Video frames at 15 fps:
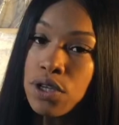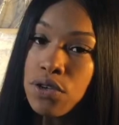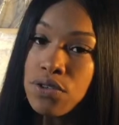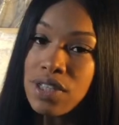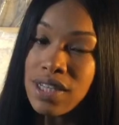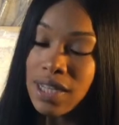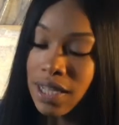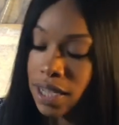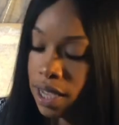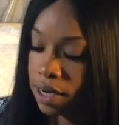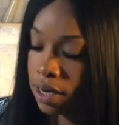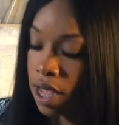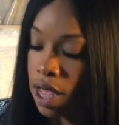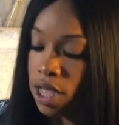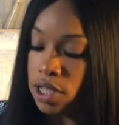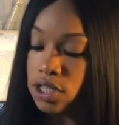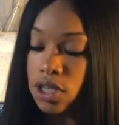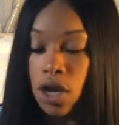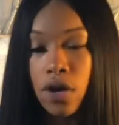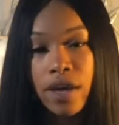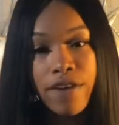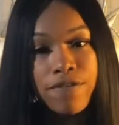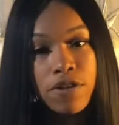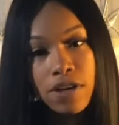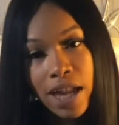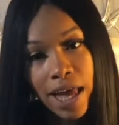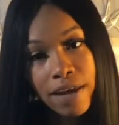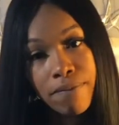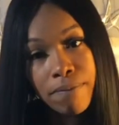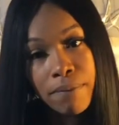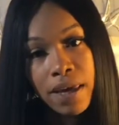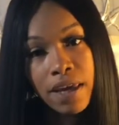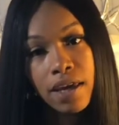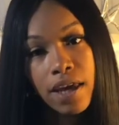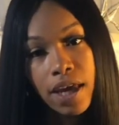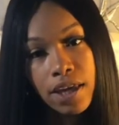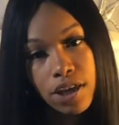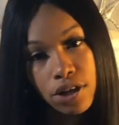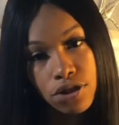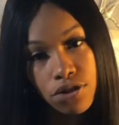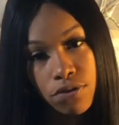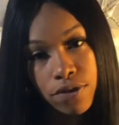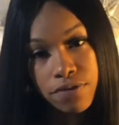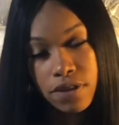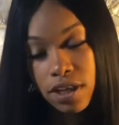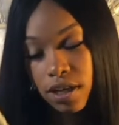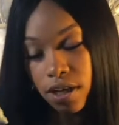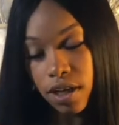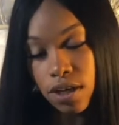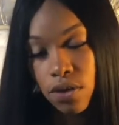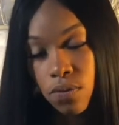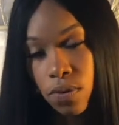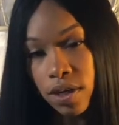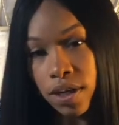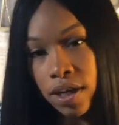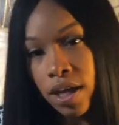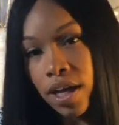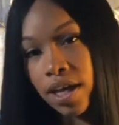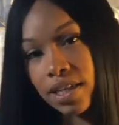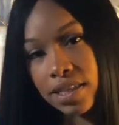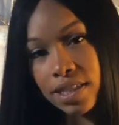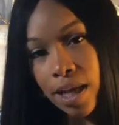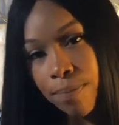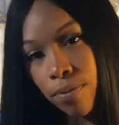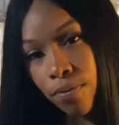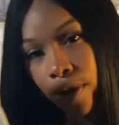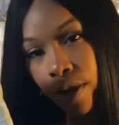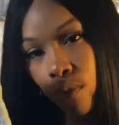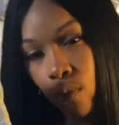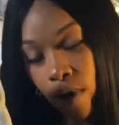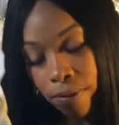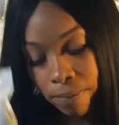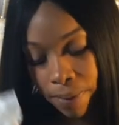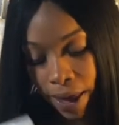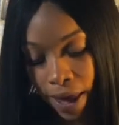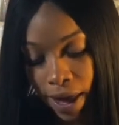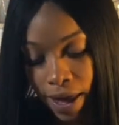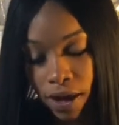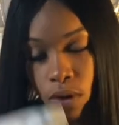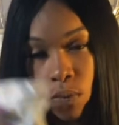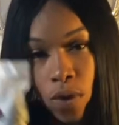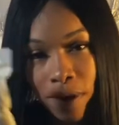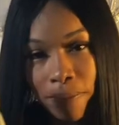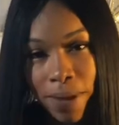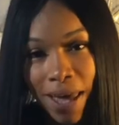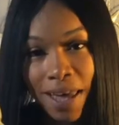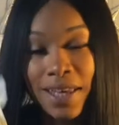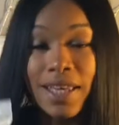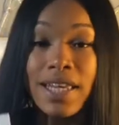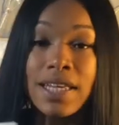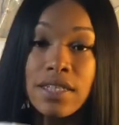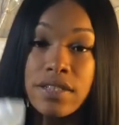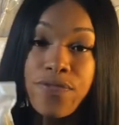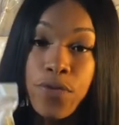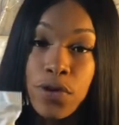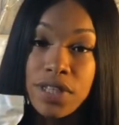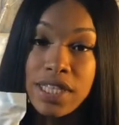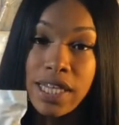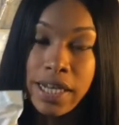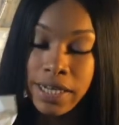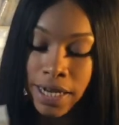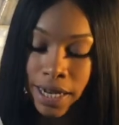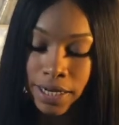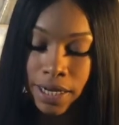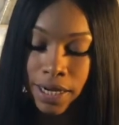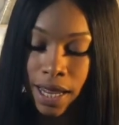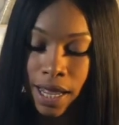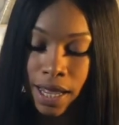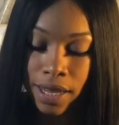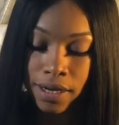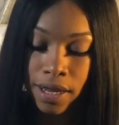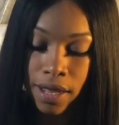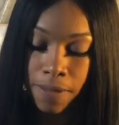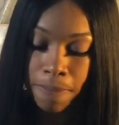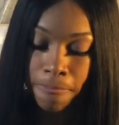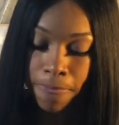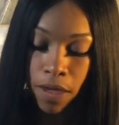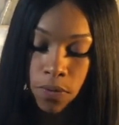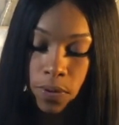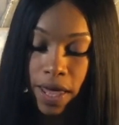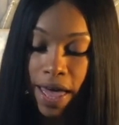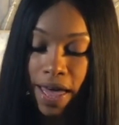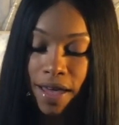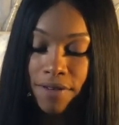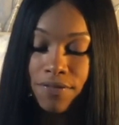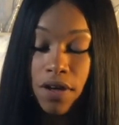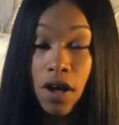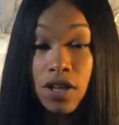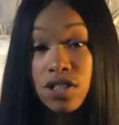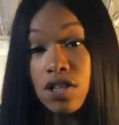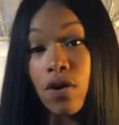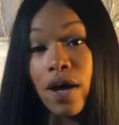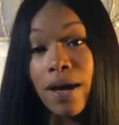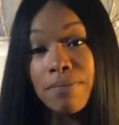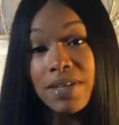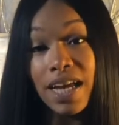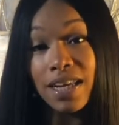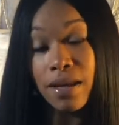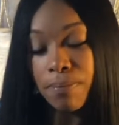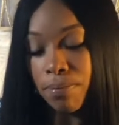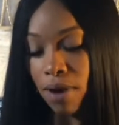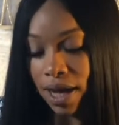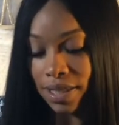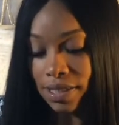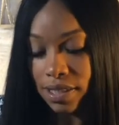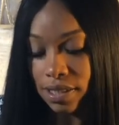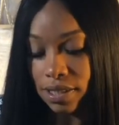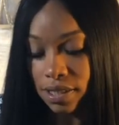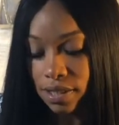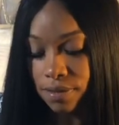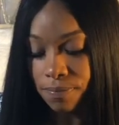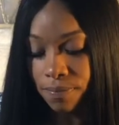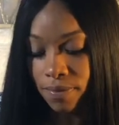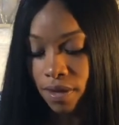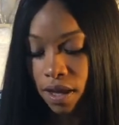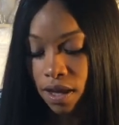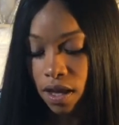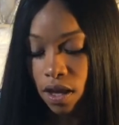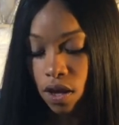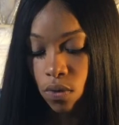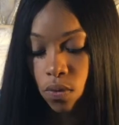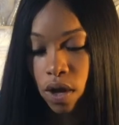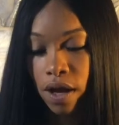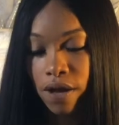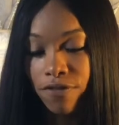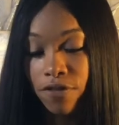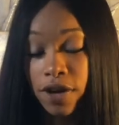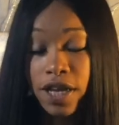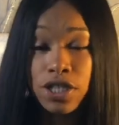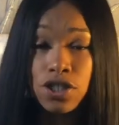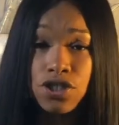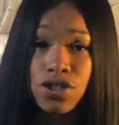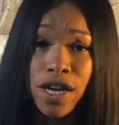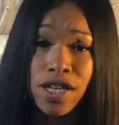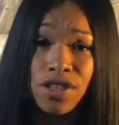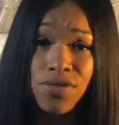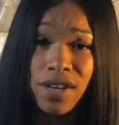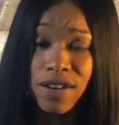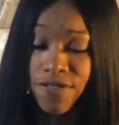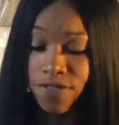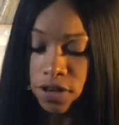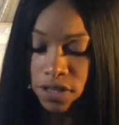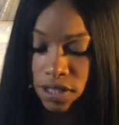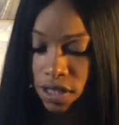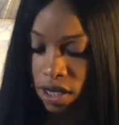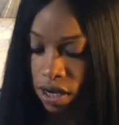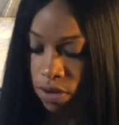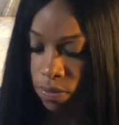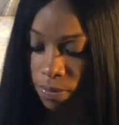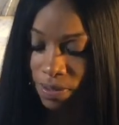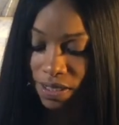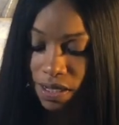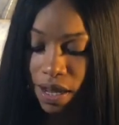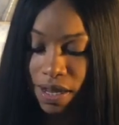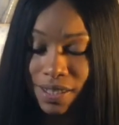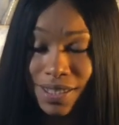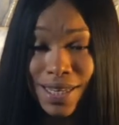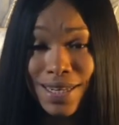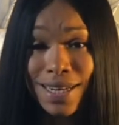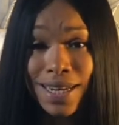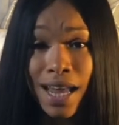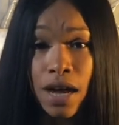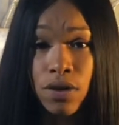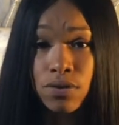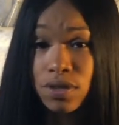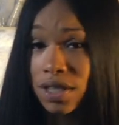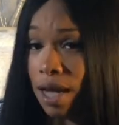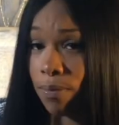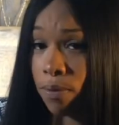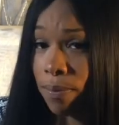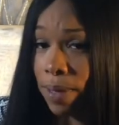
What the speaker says: to use it again. So if you're like me and you're thrifty and you want to separate one bag is $14.99. We have also updated prices. For introductory, the first year we was sending out double